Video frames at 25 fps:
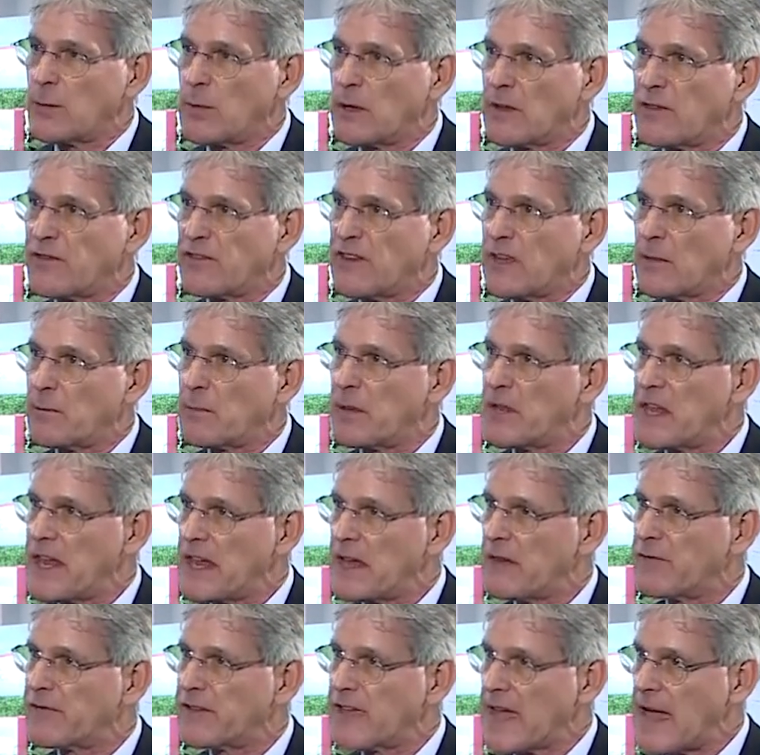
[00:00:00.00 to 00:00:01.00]
cubic feet per
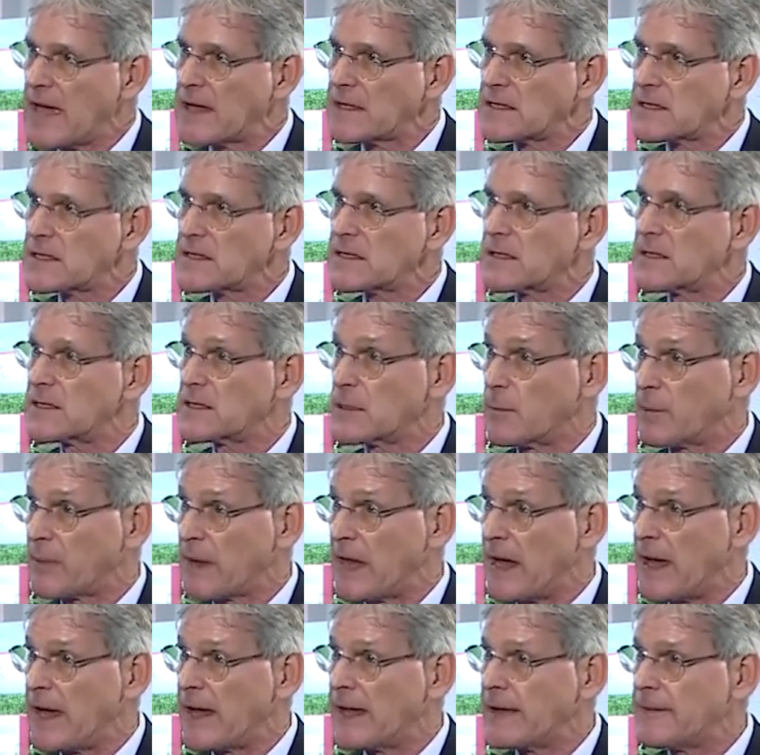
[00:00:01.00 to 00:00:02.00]
day of gas
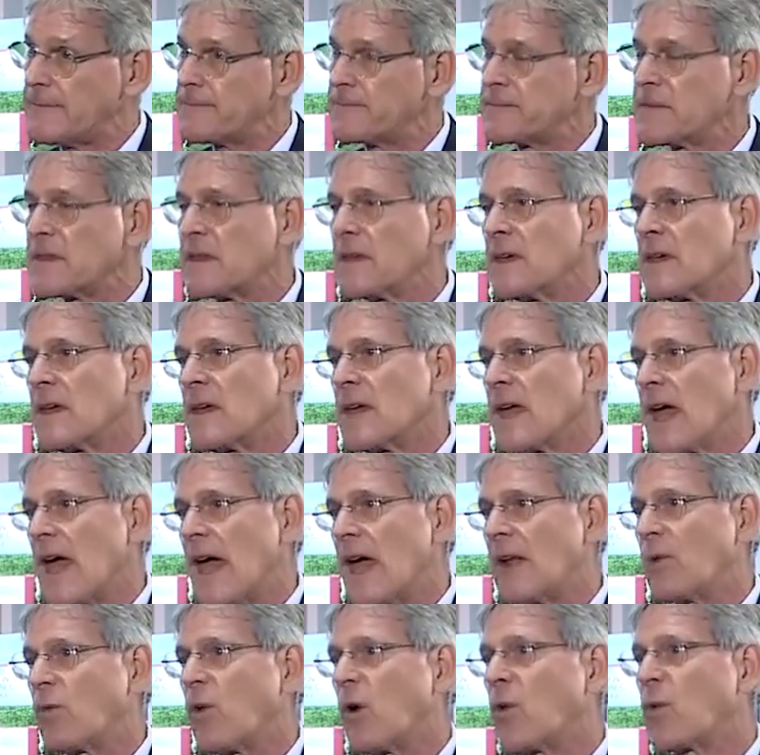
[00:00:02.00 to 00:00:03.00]
supply.
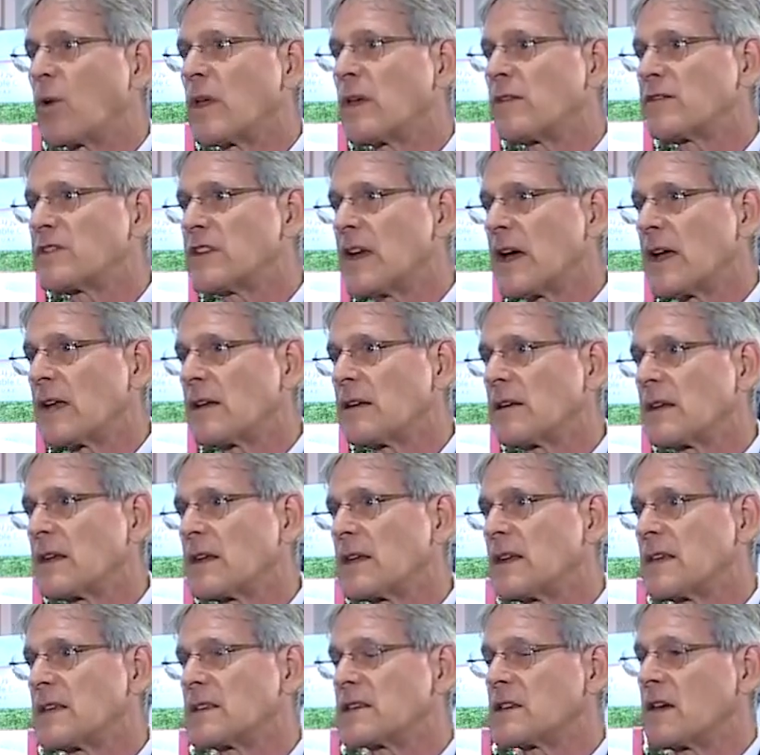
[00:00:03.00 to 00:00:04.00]
And what we have done
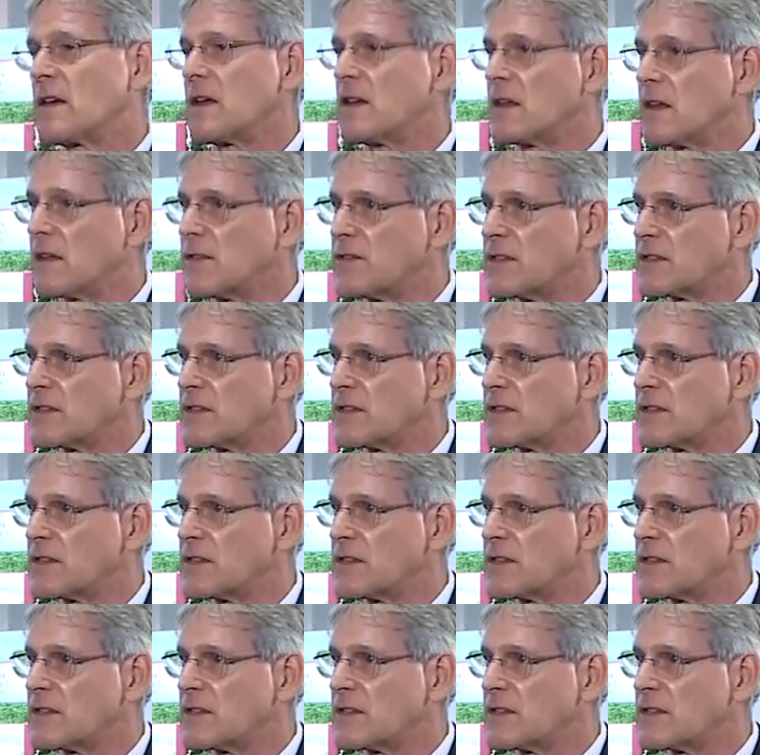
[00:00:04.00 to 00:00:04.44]
is, earlier